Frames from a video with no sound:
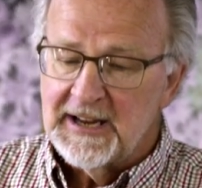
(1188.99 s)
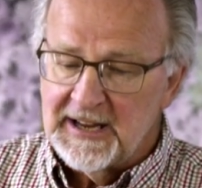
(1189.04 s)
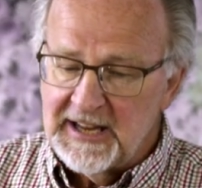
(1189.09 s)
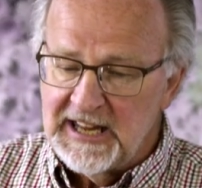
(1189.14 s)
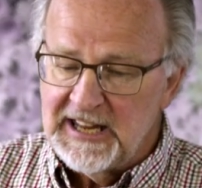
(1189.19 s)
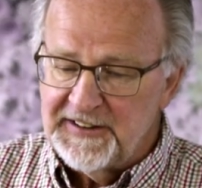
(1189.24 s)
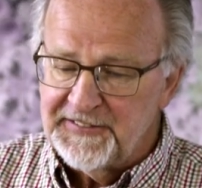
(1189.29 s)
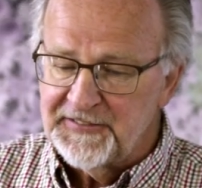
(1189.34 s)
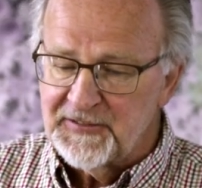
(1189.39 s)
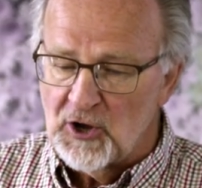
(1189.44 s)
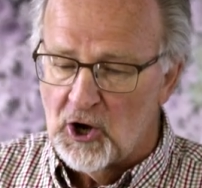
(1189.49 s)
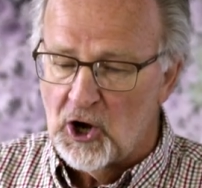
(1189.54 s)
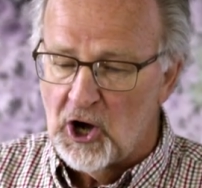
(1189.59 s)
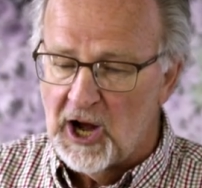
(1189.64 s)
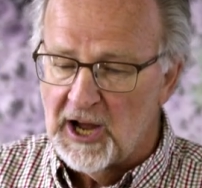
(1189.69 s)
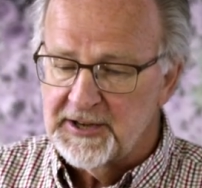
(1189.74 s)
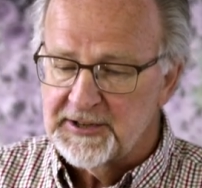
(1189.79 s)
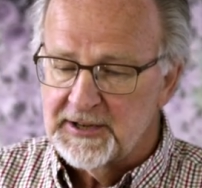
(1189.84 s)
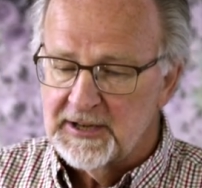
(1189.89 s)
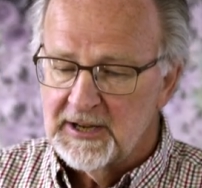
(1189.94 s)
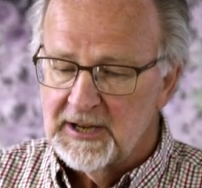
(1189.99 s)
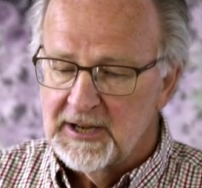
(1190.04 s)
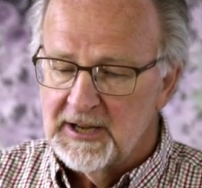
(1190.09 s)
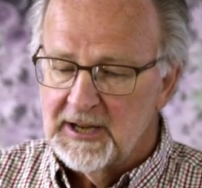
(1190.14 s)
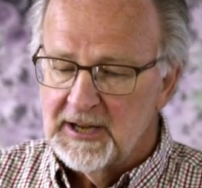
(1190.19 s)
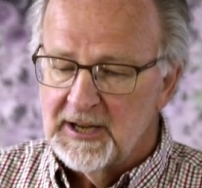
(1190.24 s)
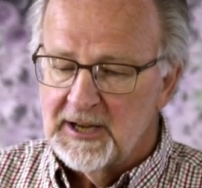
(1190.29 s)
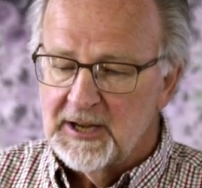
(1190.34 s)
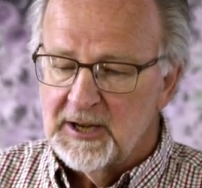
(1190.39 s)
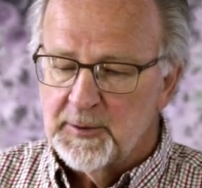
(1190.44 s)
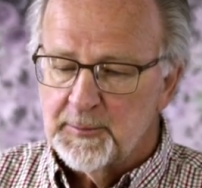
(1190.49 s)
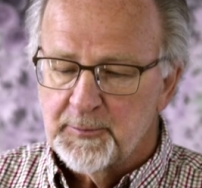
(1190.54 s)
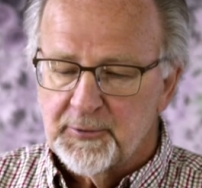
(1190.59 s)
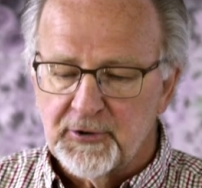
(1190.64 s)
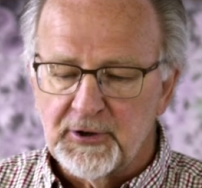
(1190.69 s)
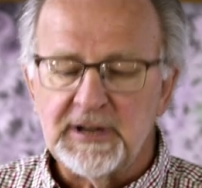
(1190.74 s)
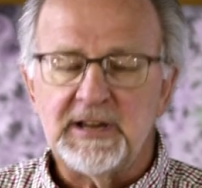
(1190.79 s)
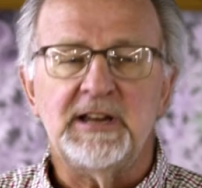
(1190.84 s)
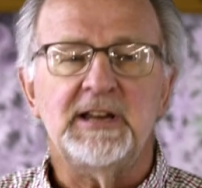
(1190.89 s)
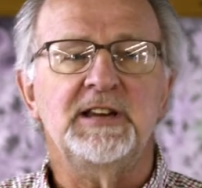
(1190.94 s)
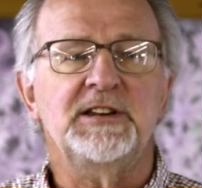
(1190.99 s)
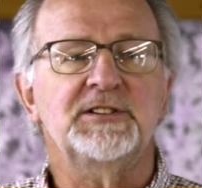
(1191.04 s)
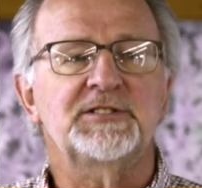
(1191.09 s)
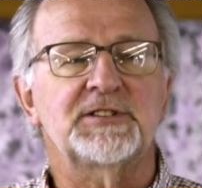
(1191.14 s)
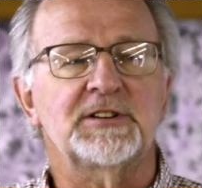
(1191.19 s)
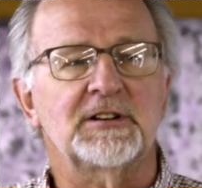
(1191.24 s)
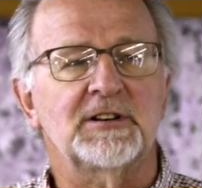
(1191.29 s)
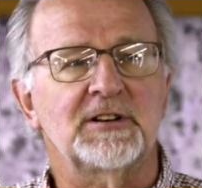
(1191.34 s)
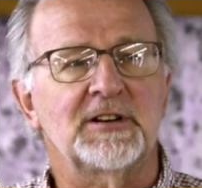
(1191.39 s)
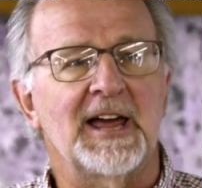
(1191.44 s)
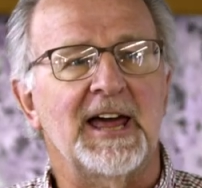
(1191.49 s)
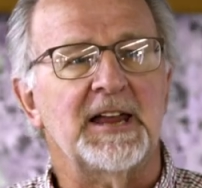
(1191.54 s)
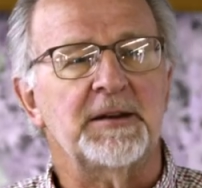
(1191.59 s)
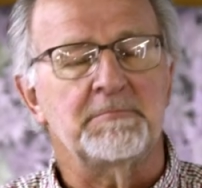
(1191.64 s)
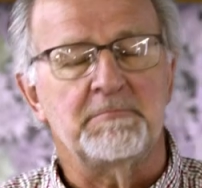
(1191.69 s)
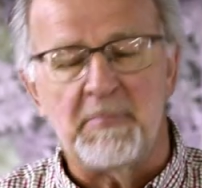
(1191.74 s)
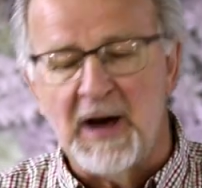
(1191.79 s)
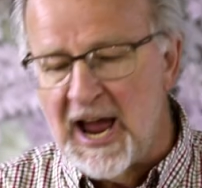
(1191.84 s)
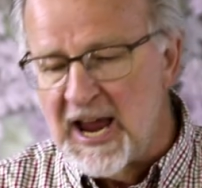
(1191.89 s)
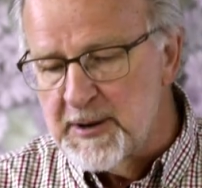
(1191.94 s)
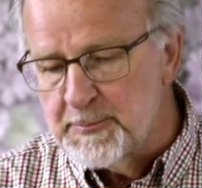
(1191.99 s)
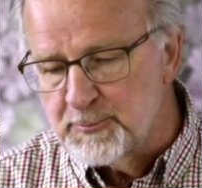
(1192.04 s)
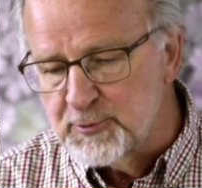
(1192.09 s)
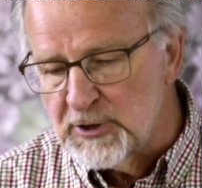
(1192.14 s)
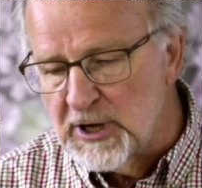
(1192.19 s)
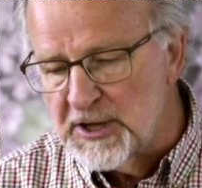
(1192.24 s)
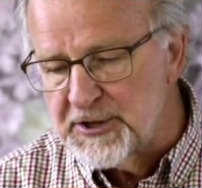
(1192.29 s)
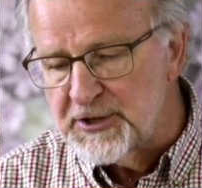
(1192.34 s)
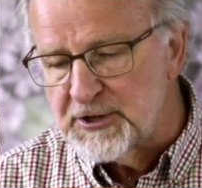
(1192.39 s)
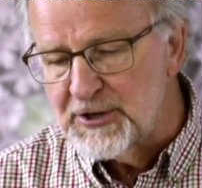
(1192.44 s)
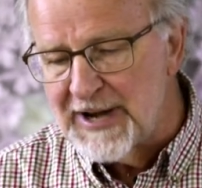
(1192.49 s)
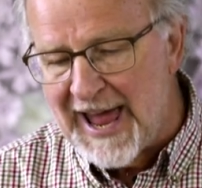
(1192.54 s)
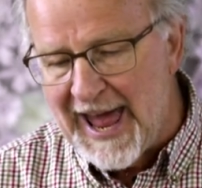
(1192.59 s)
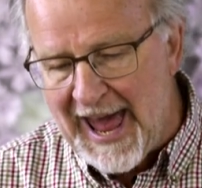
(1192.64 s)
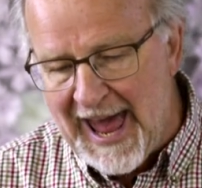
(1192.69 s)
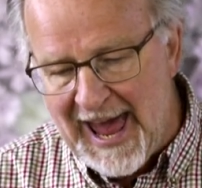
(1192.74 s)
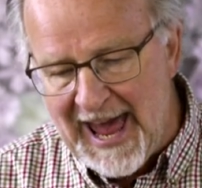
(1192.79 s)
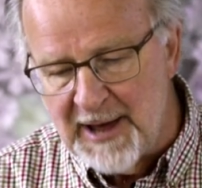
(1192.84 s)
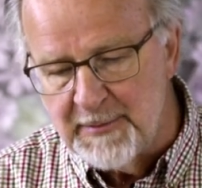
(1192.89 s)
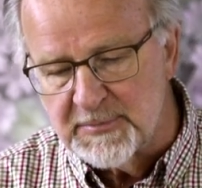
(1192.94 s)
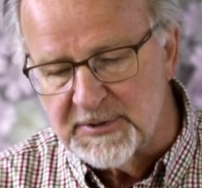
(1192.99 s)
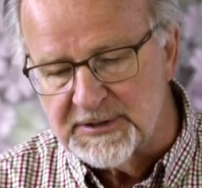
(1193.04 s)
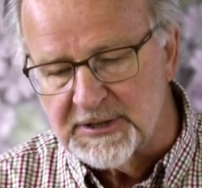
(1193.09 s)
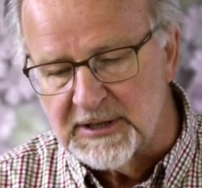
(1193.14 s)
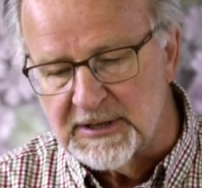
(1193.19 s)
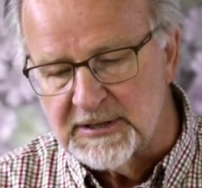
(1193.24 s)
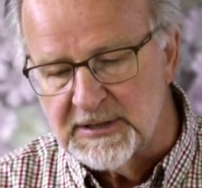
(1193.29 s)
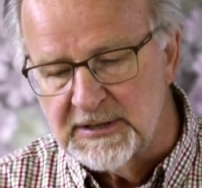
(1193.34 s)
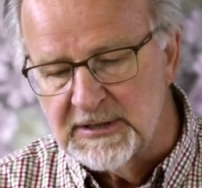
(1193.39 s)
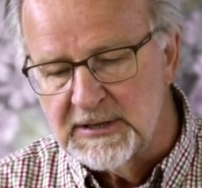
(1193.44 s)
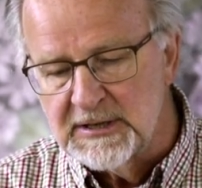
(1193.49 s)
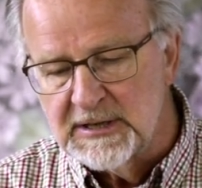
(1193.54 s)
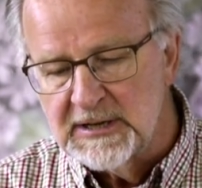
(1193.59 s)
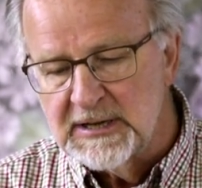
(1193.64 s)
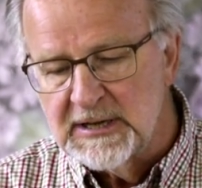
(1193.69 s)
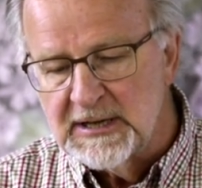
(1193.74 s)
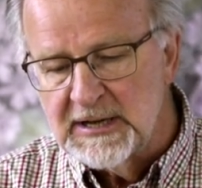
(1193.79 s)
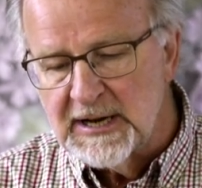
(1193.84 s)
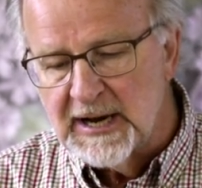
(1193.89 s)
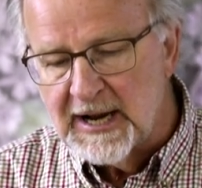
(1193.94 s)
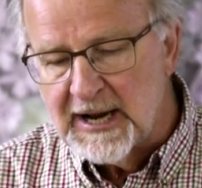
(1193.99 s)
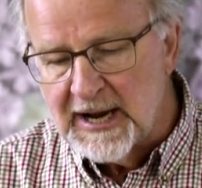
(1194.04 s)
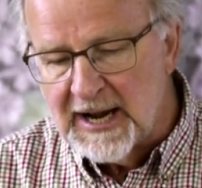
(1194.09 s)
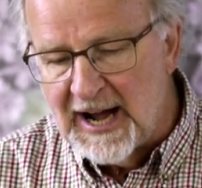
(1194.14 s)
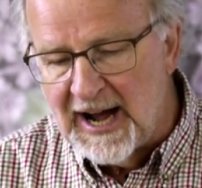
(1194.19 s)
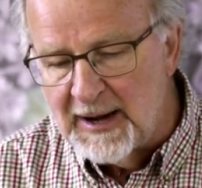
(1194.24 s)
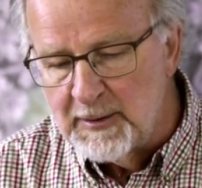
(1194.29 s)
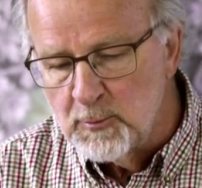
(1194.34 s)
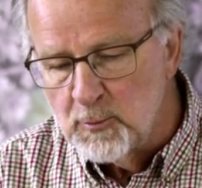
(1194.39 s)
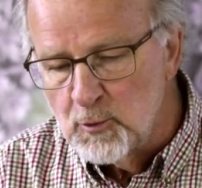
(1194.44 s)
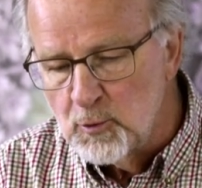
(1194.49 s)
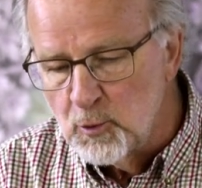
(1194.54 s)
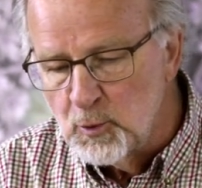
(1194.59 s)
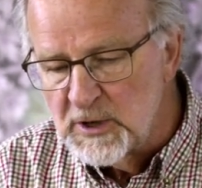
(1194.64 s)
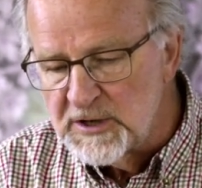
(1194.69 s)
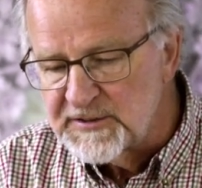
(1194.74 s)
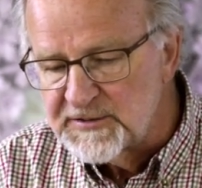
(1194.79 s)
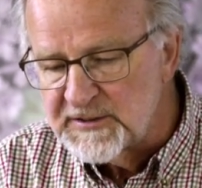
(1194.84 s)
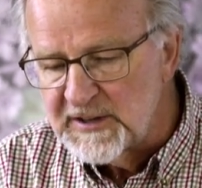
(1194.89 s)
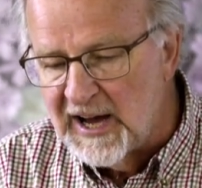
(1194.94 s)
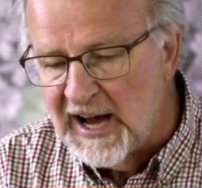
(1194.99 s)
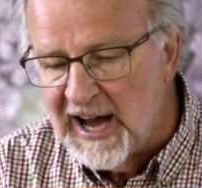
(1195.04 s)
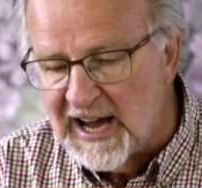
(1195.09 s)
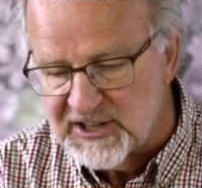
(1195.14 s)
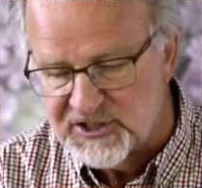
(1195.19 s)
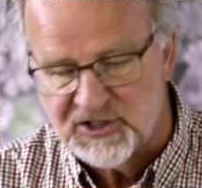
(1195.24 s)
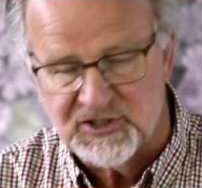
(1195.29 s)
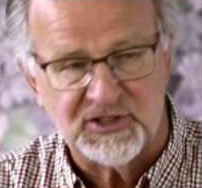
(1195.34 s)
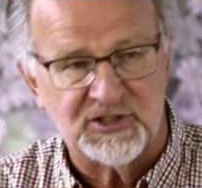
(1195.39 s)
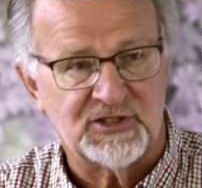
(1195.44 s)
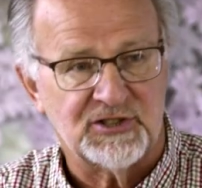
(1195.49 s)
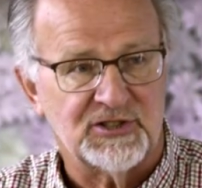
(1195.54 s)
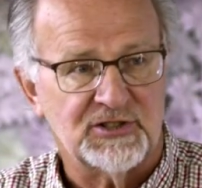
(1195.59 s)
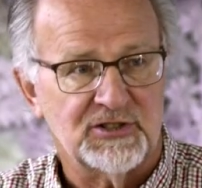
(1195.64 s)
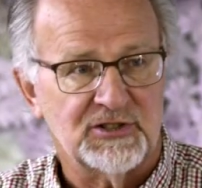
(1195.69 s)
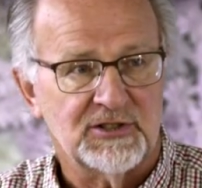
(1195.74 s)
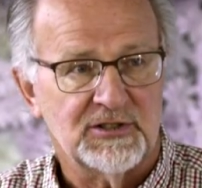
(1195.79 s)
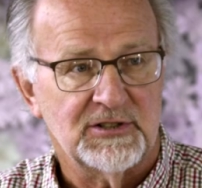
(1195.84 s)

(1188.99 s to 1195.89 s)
"if not, please let my brother Amnon come with us."